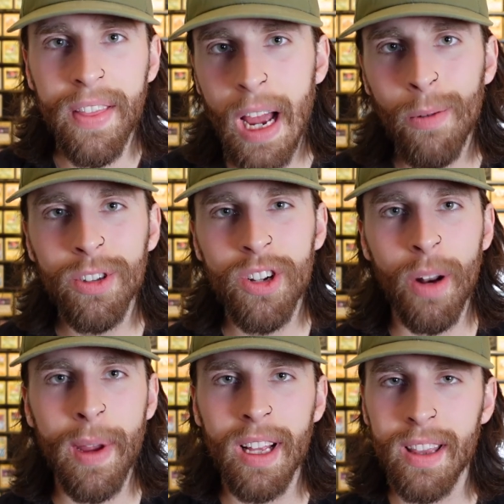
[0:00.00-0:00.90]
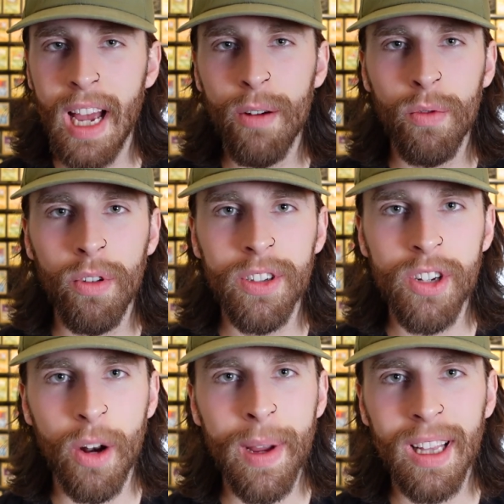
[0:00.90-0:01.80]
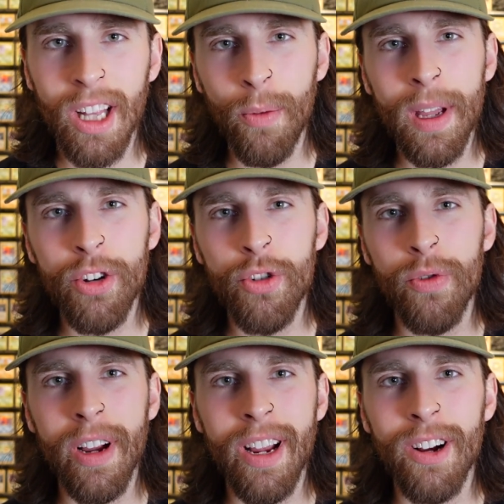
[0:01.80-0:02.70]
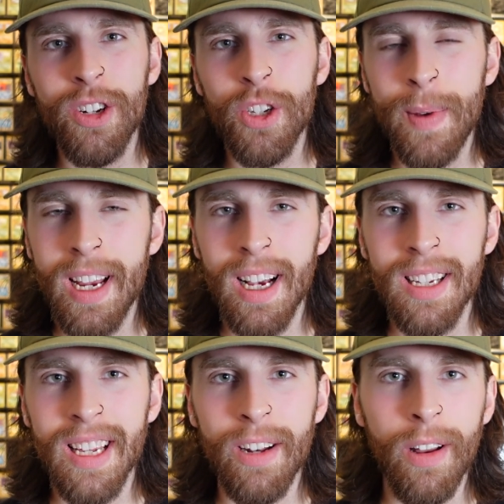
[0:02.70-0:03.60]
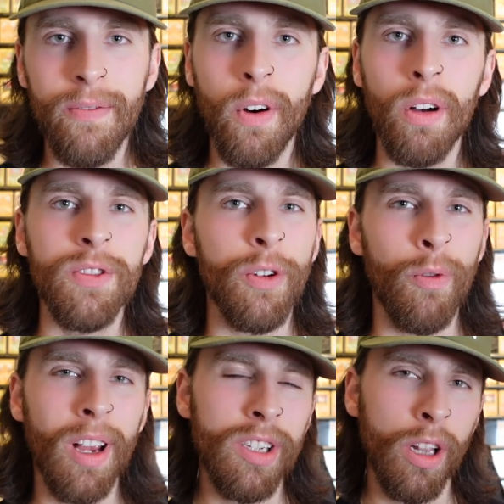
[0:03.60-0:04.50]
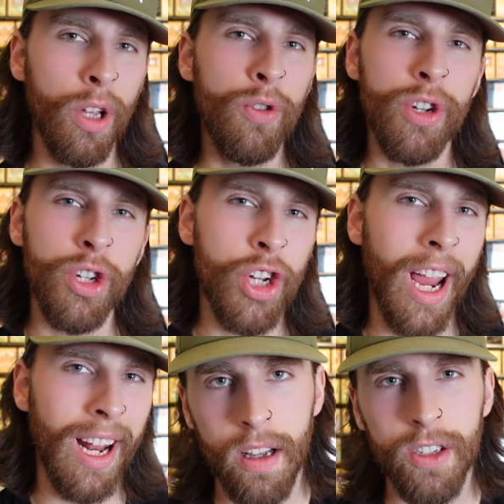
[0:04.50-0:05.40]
And that one's going to be, that rule is going to be a little bit trickier just because it involves resolution chain.